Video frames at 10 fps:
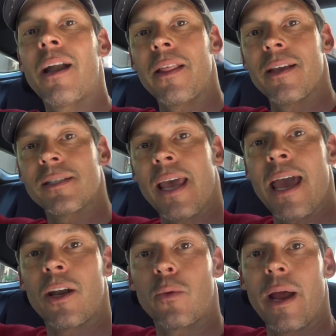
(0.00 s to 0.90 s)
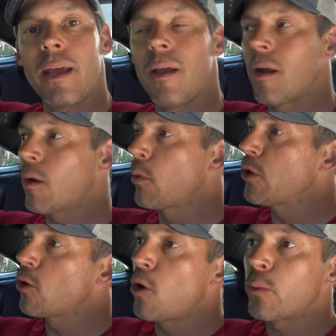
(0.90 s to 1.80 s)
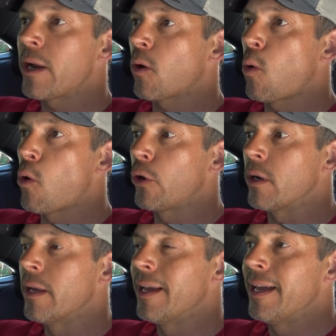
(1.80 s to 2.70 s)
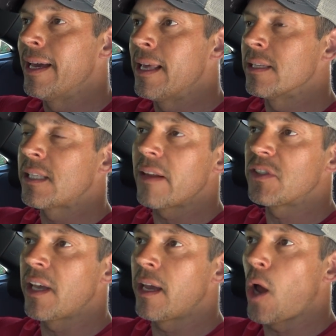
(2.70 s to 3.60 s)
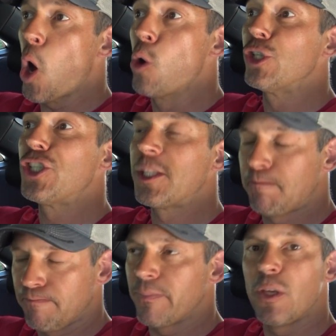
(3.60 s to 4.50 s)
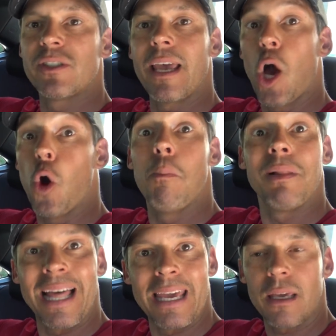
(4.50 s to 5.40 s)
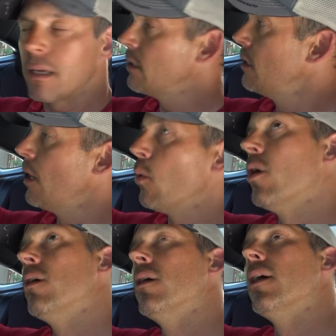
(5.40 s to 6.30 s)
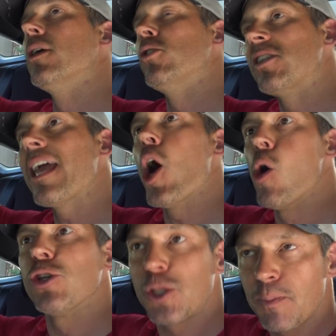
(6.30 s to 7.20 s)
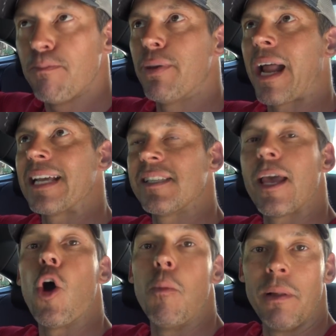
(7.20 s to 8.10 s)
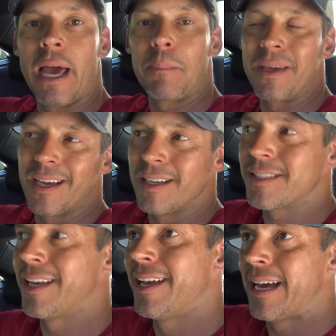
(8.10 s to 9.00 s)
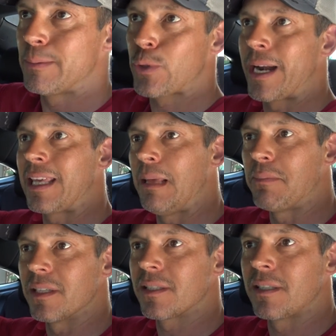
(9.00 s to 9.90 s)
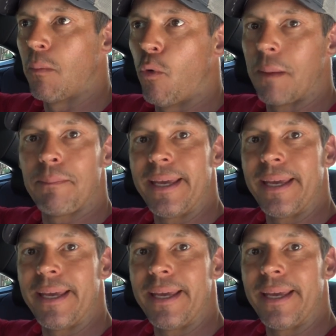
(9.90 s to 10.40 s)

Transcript: on to this handle right here when you're going around a corner. Instead of saying, oh, sh, you say oh blank. Well, you say oh, sh, but I say oh blank because I'm trying to keep this somewhat